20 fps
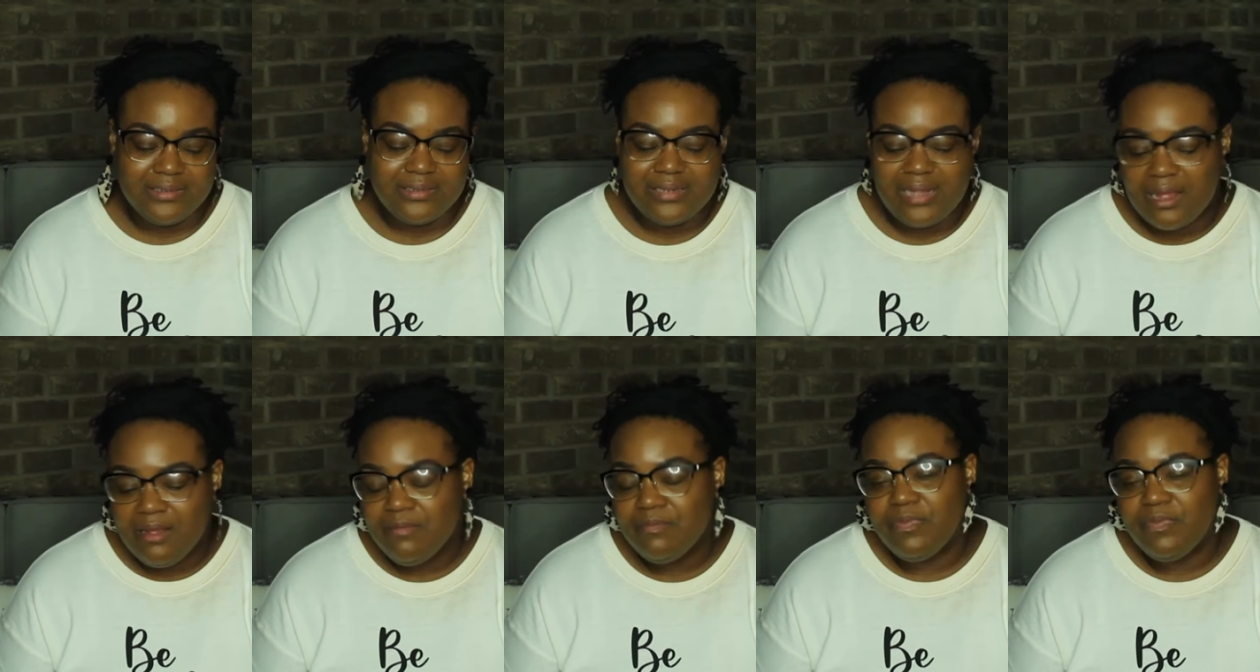
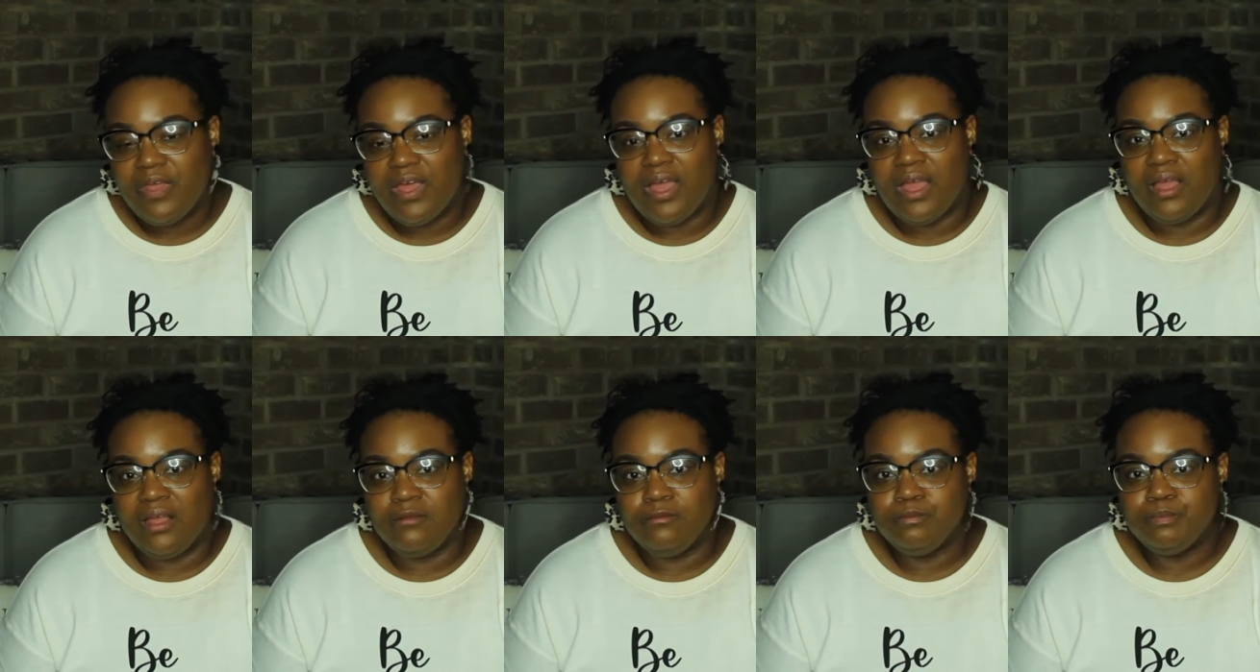Same
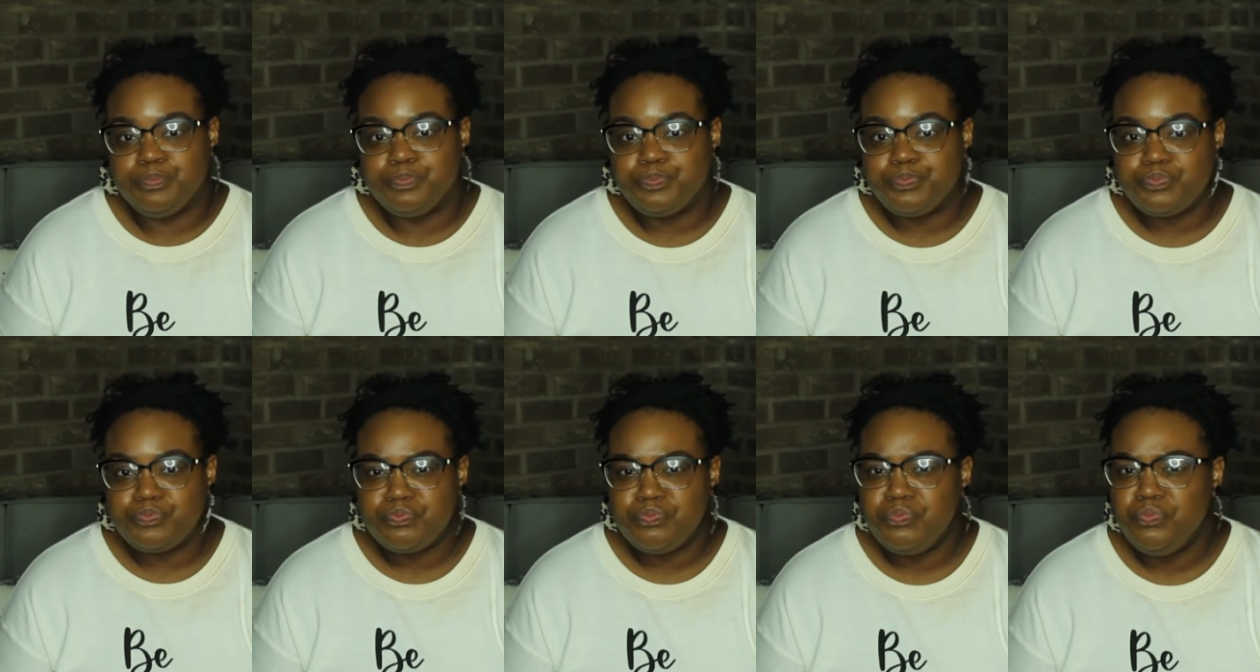thing
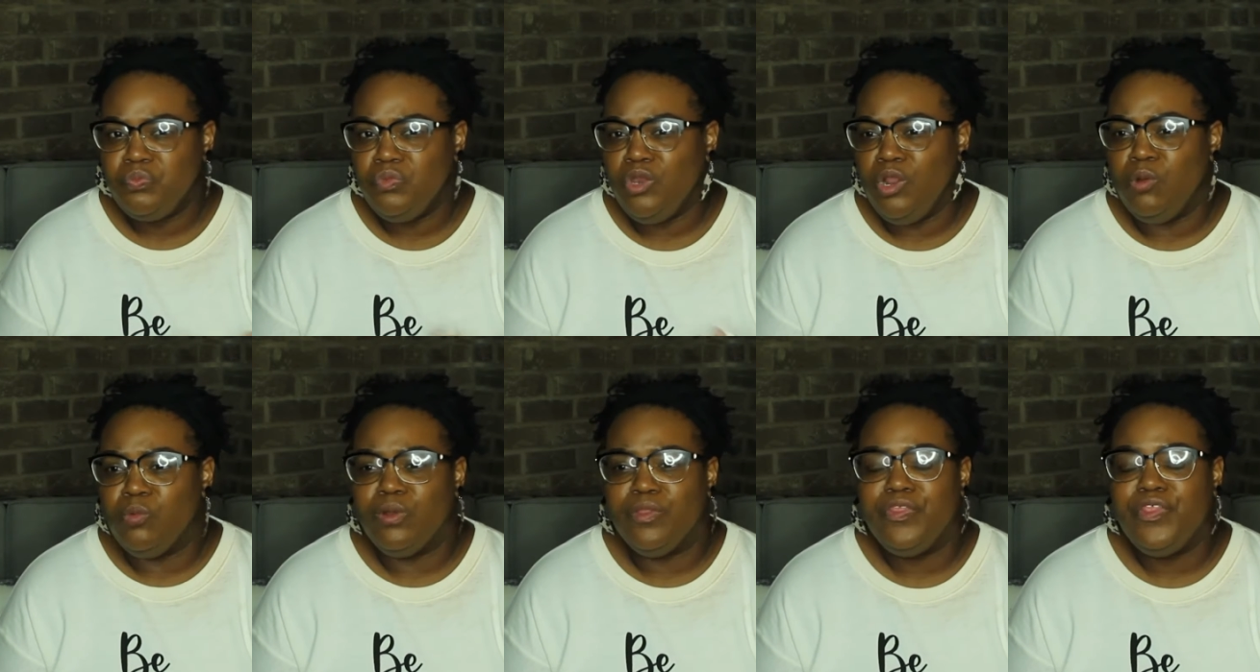
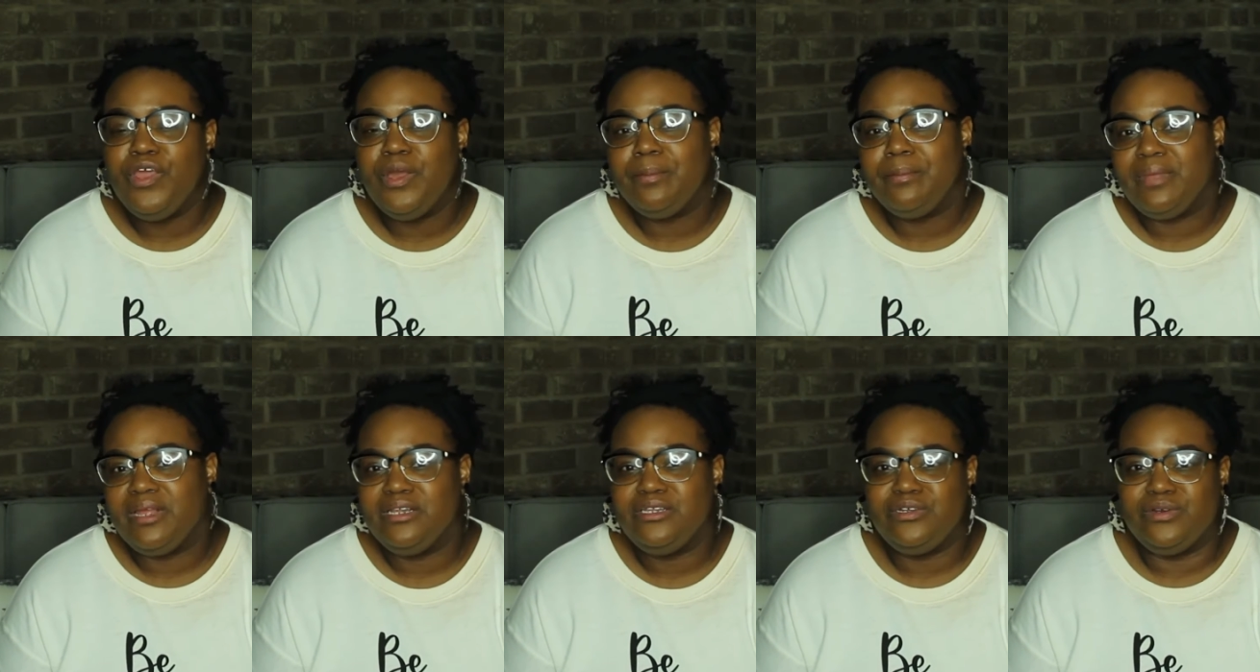with your
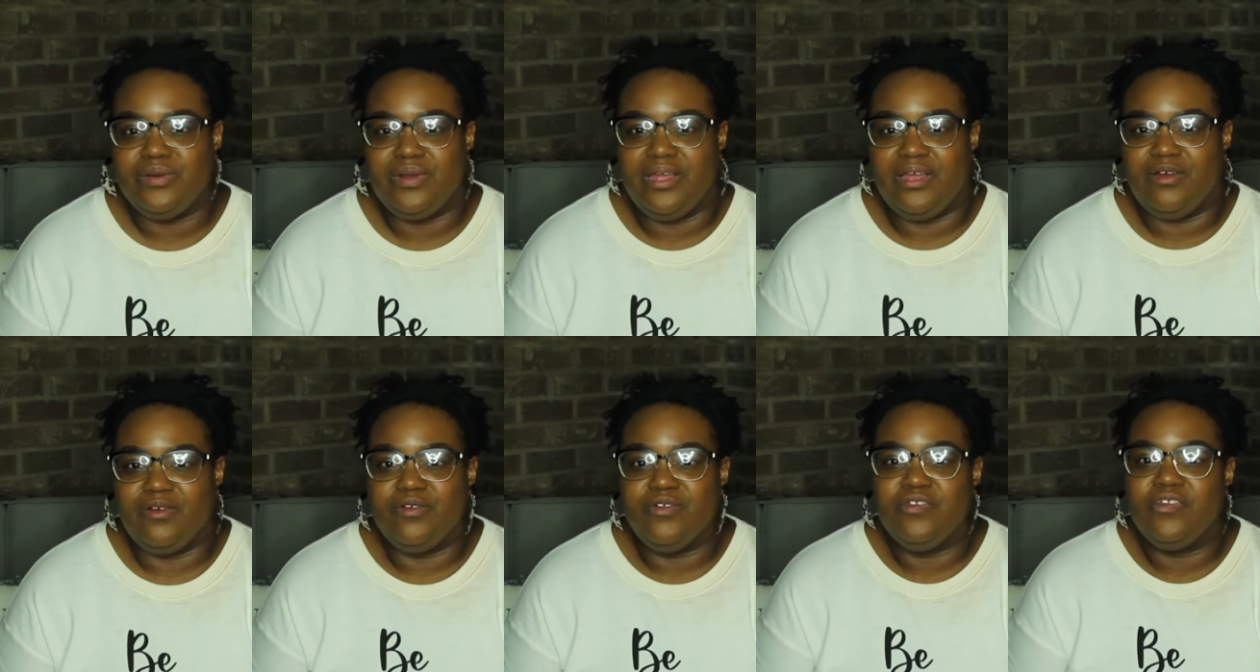mental
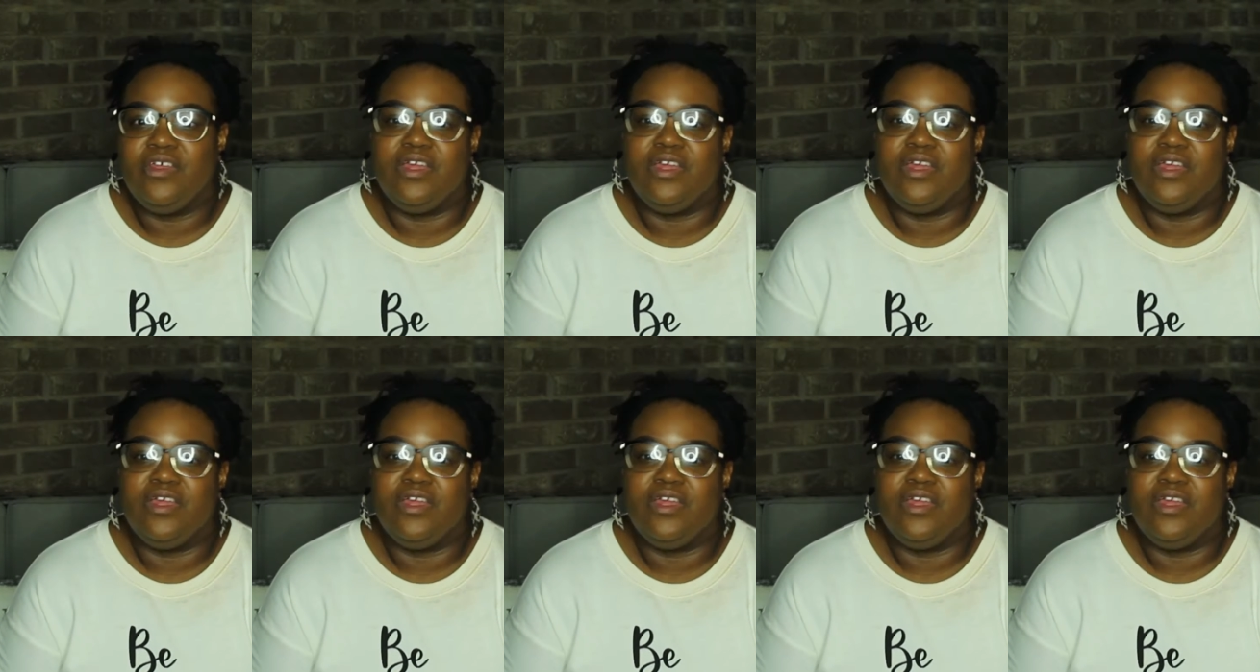health.